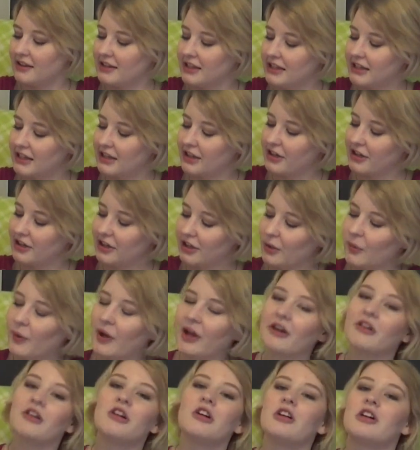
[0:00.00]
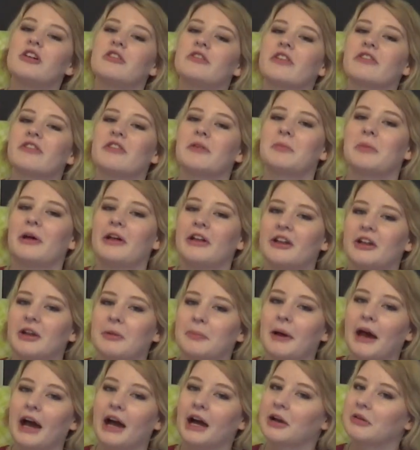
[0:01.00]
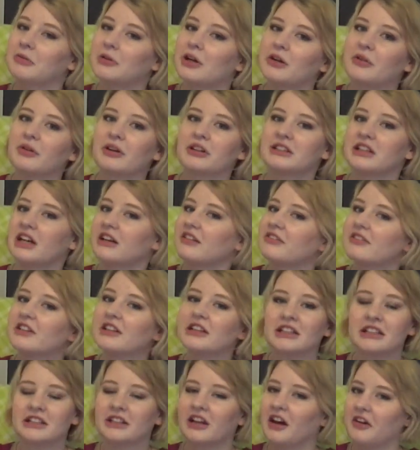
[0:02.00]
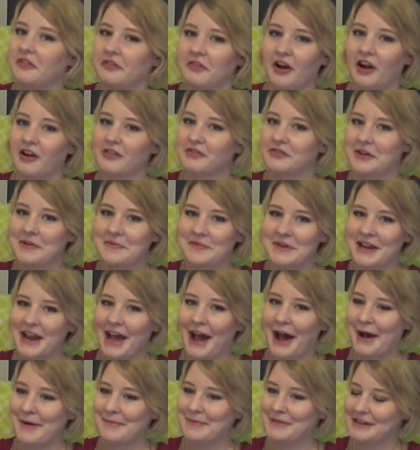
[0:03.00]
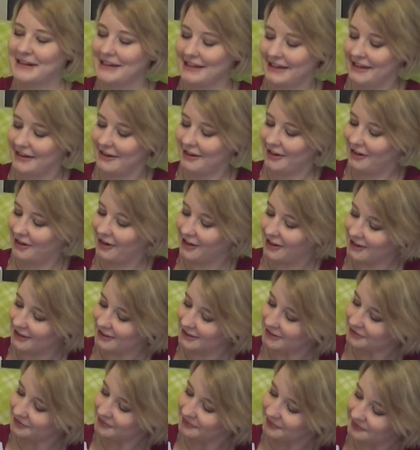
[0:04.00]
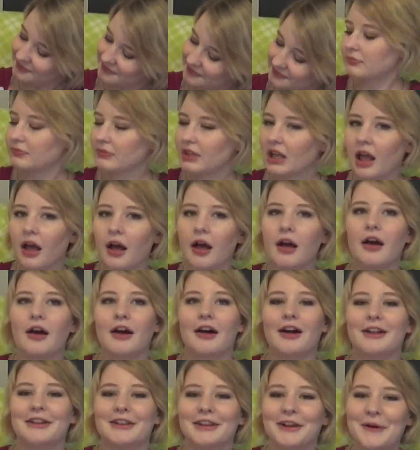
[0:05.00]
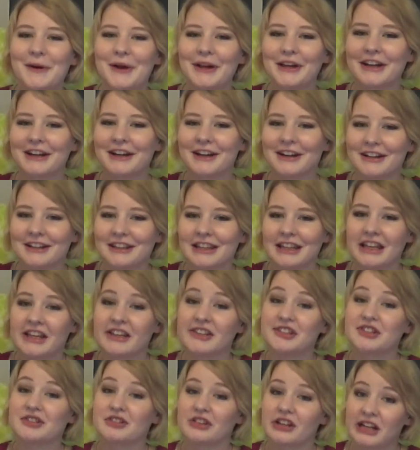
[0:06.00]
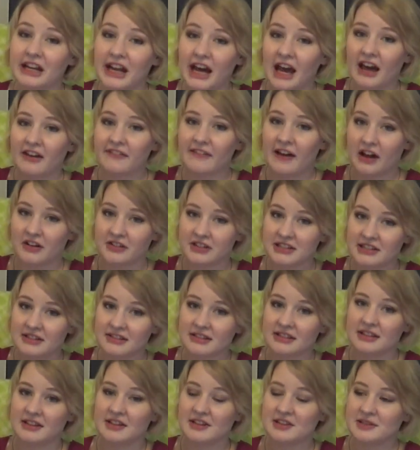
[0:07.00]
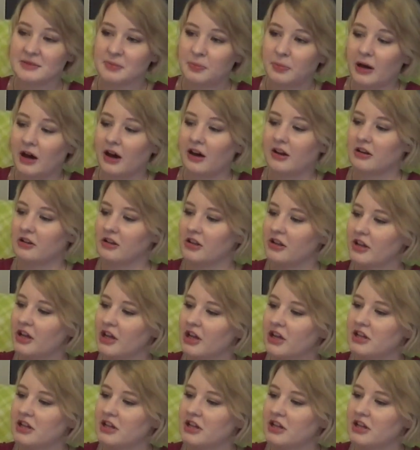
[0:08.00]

he couldn't quite roll over from belly to back, but we're definitely not far from it happening at all. Logan currently eats 3.5 ounces in his bottle.